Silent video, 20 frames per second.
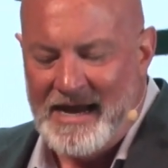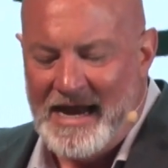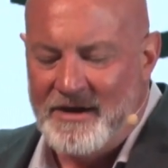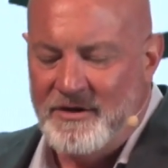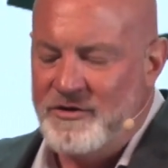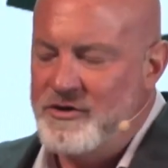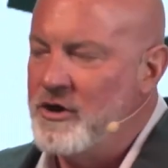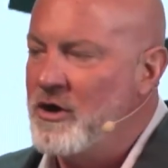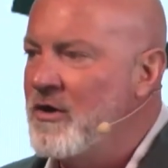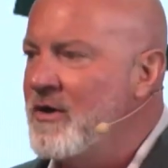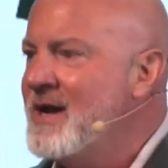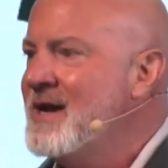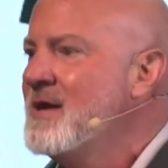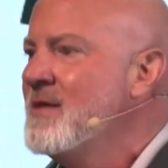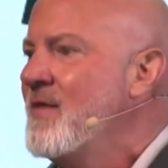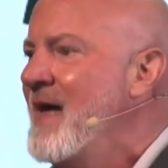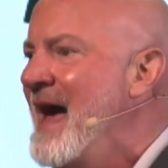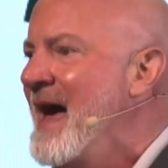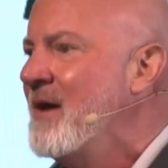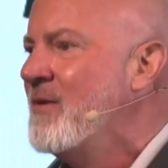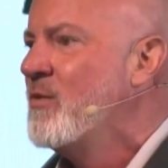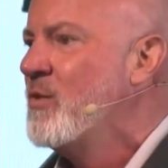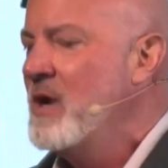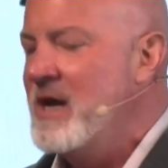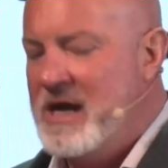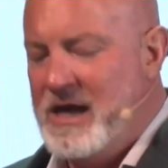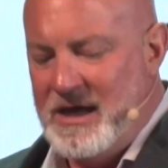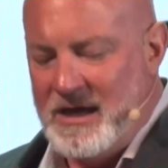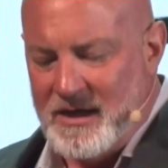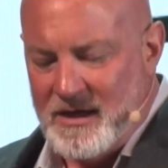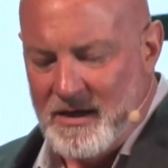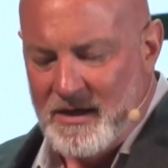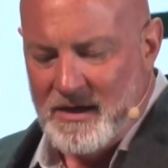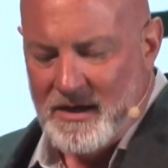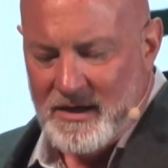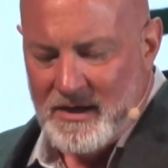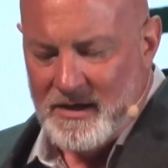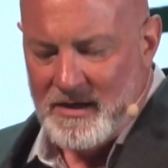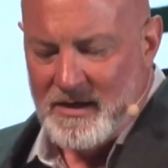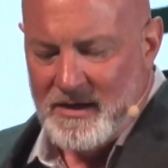And during that week,
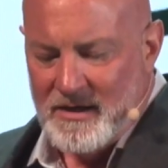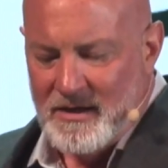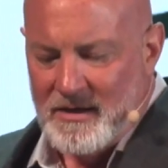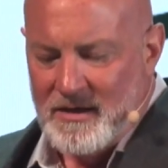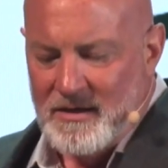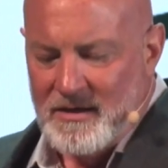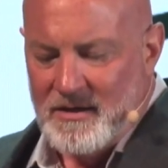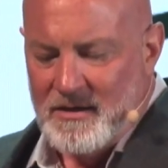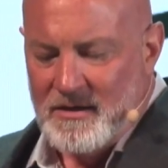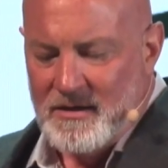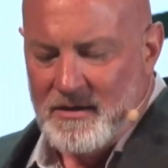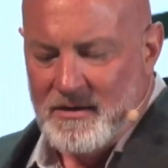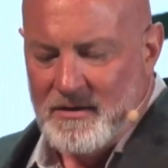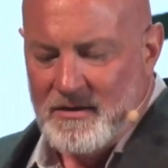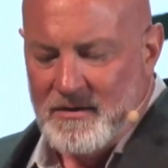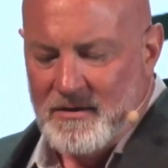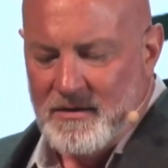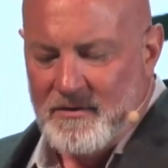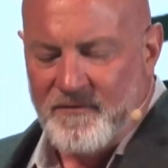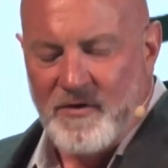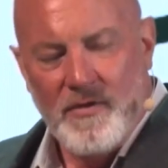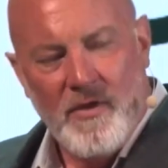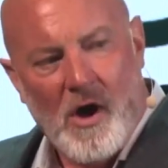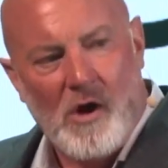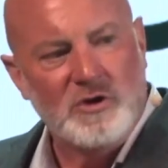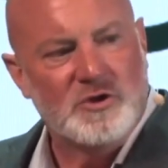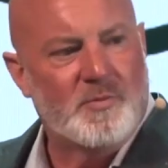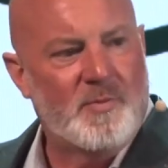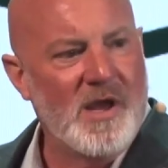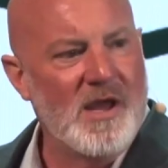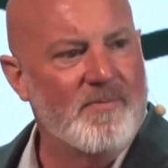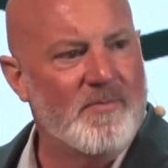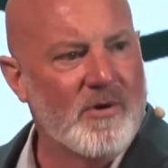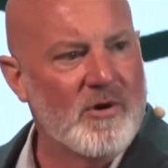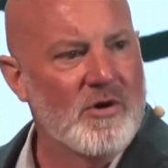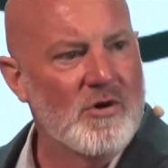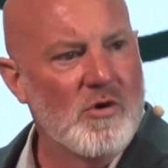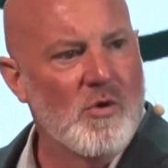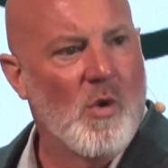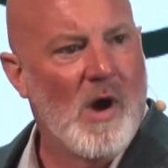for those people
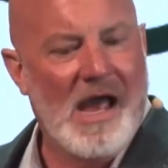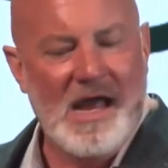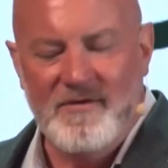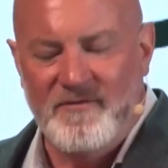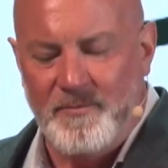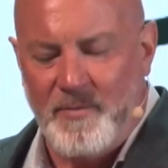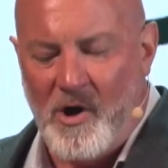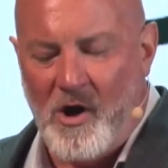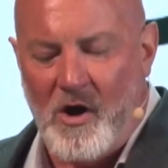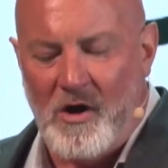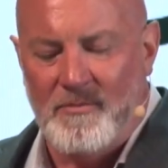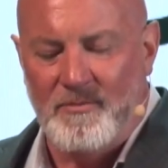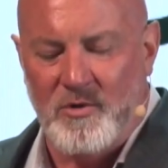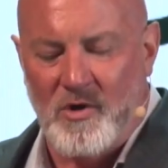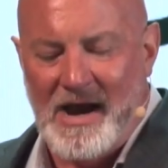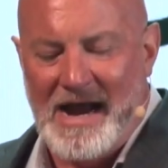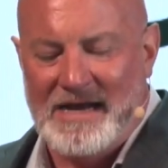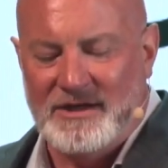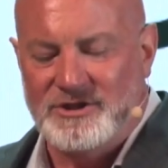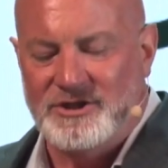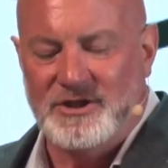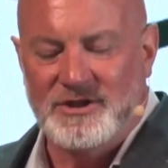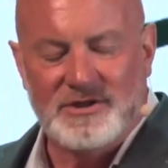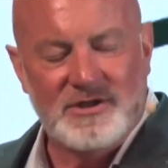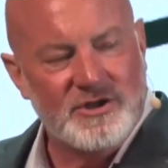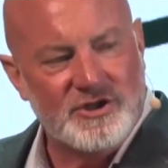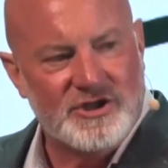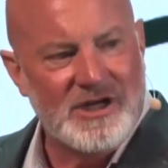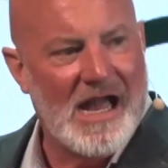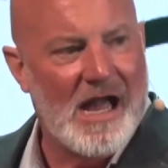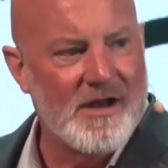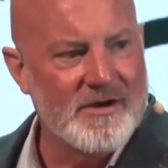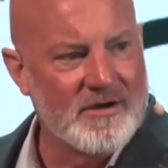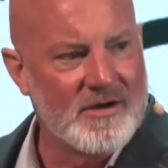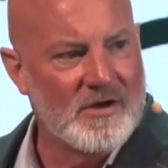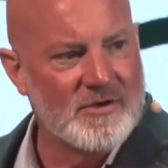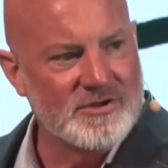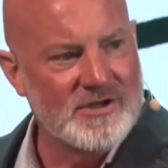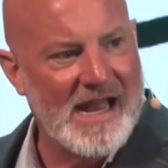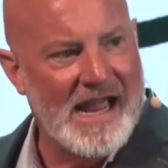who waved palm branches and shouted
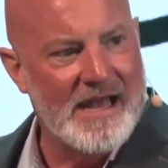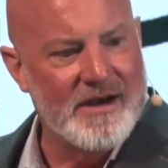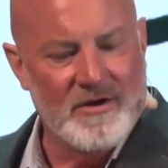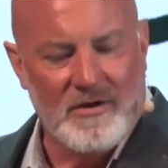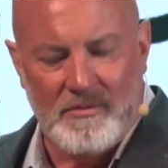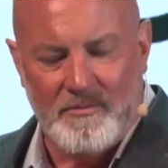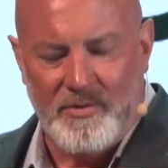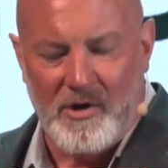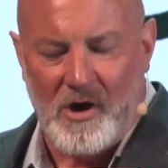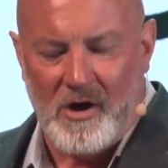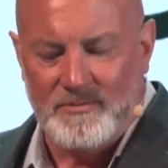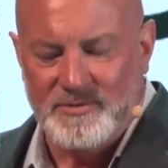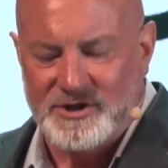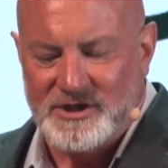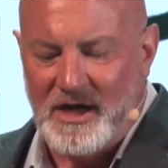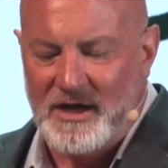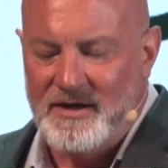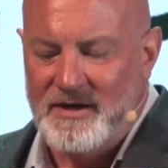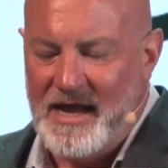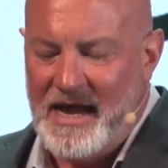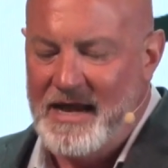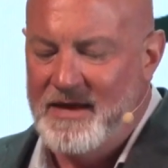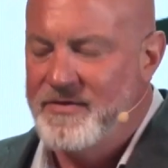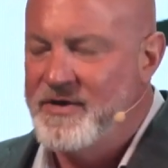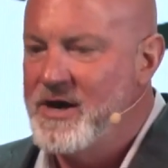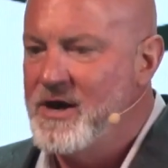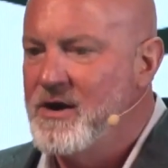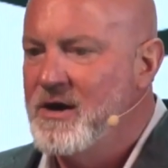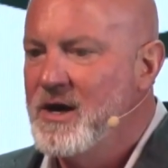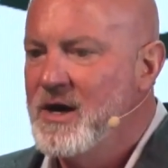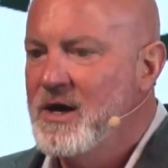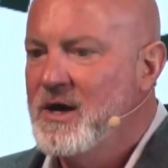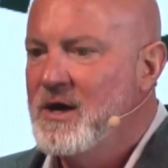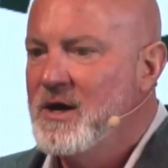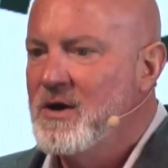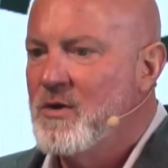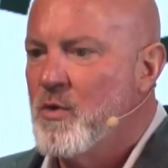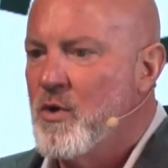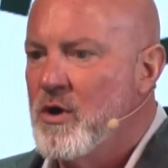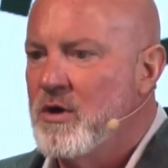Hosanna on Palm Sunday, there
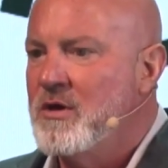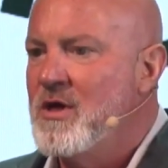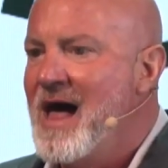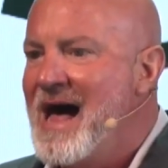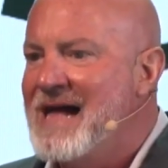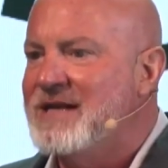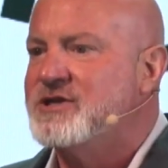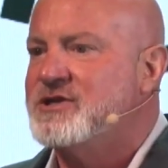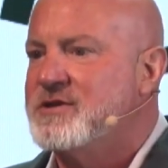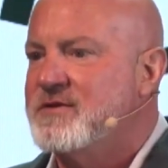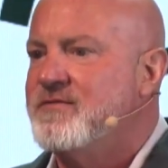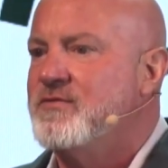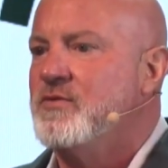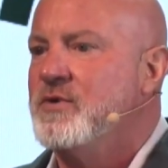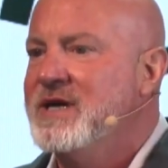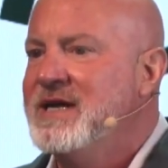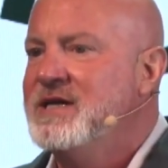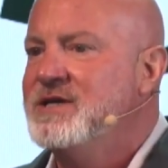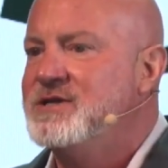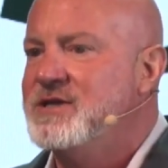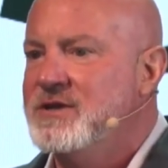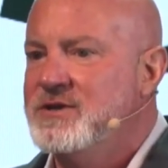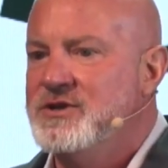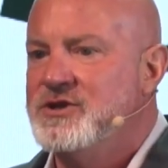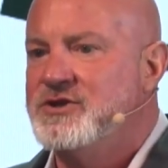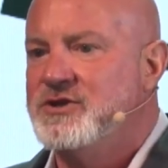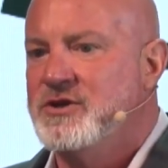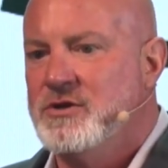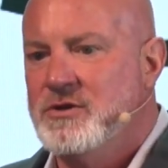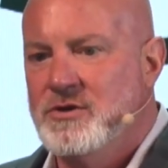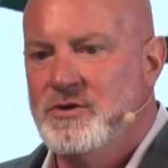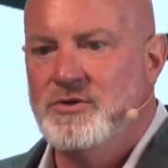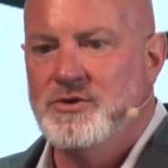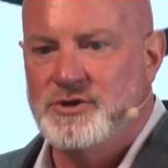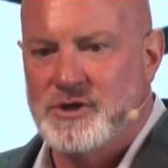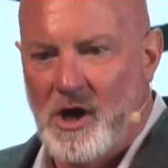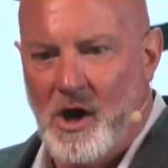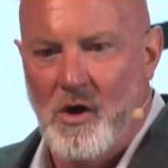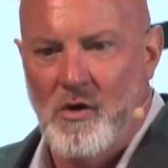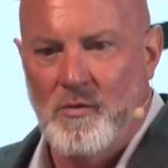were lots of reasons to lose
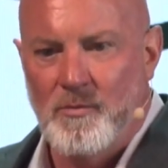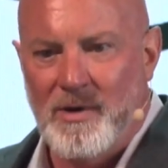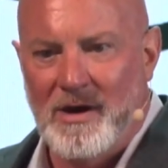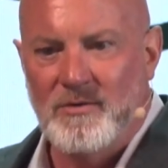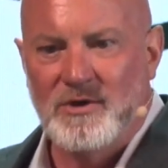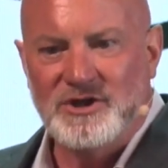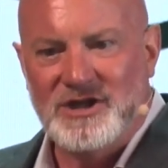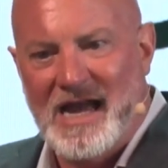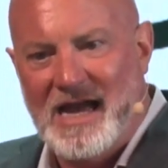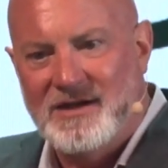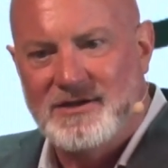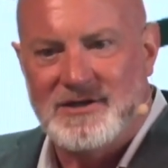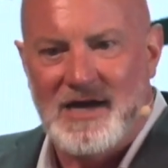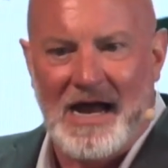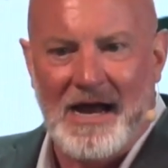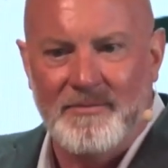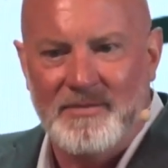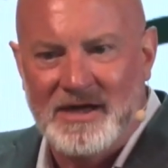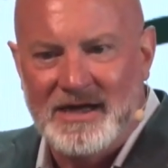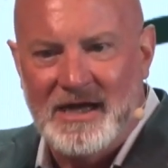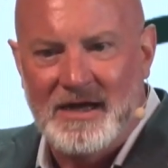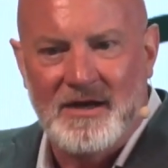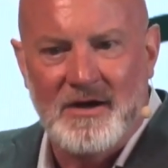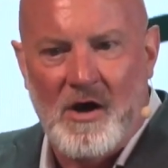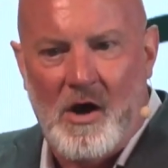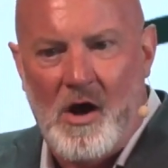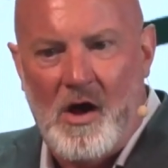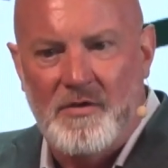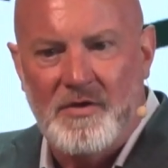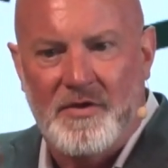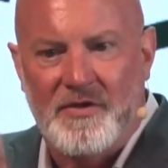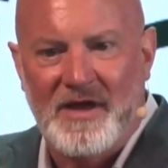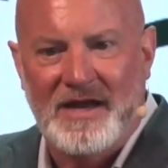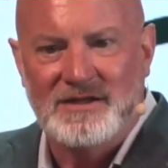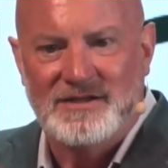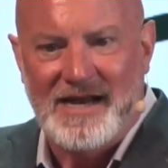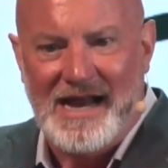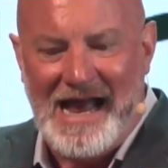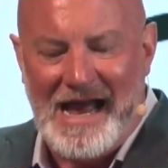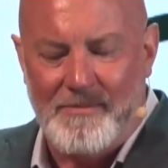hope. I wish I had time to get into all the things
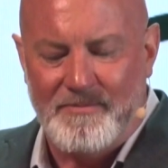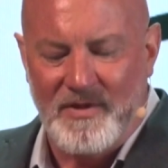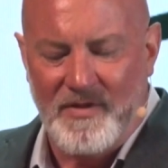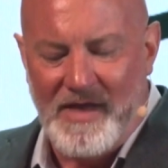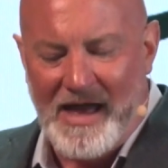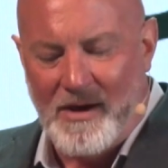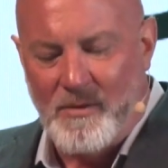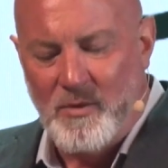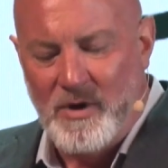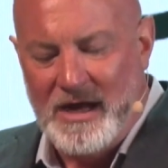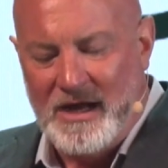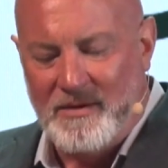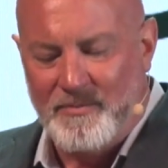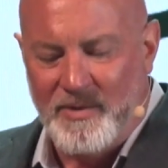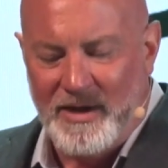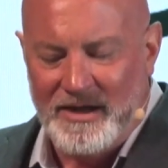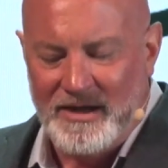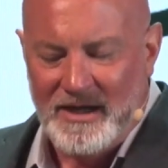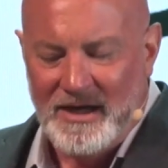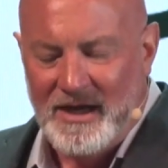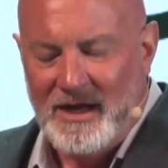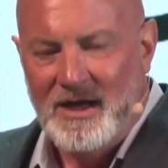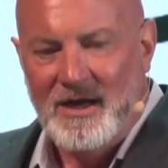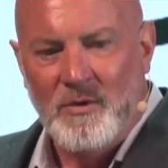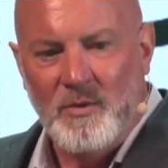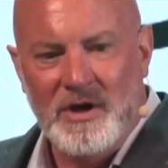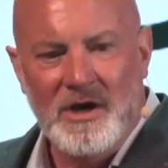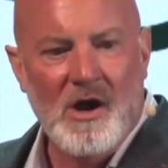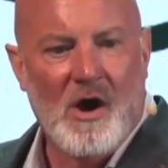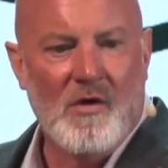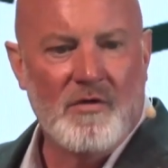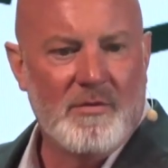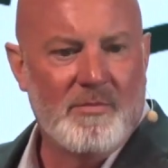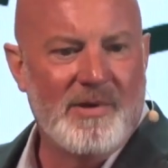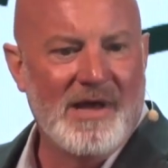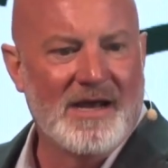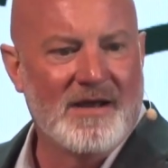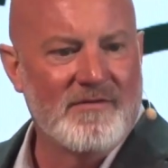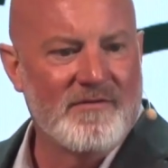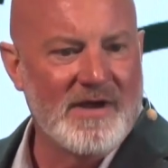that happened that week, but we know the
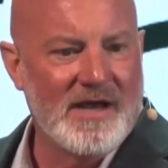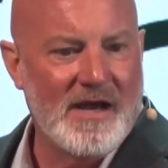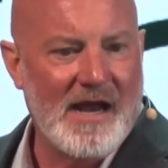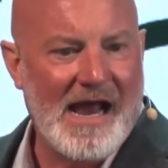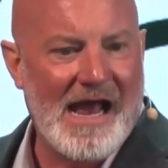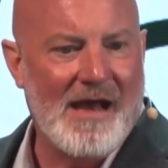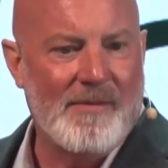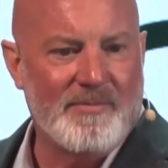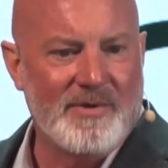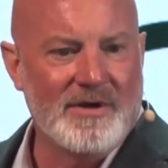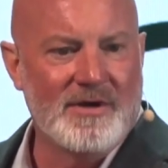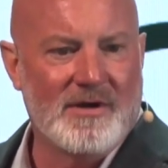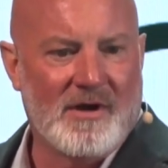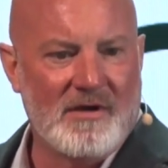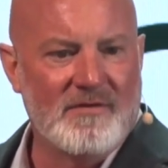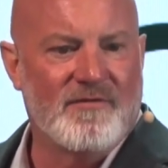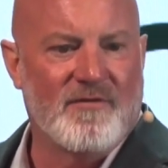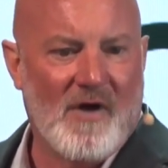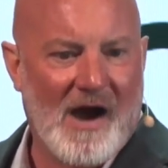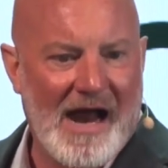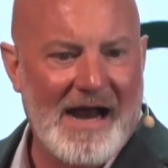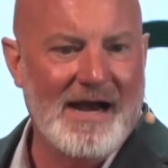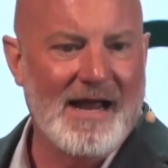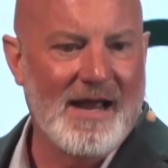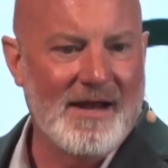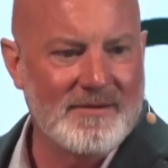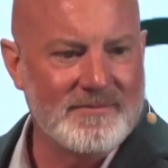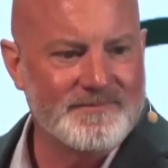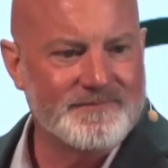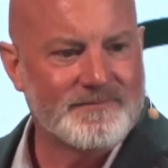big event happened on Friday.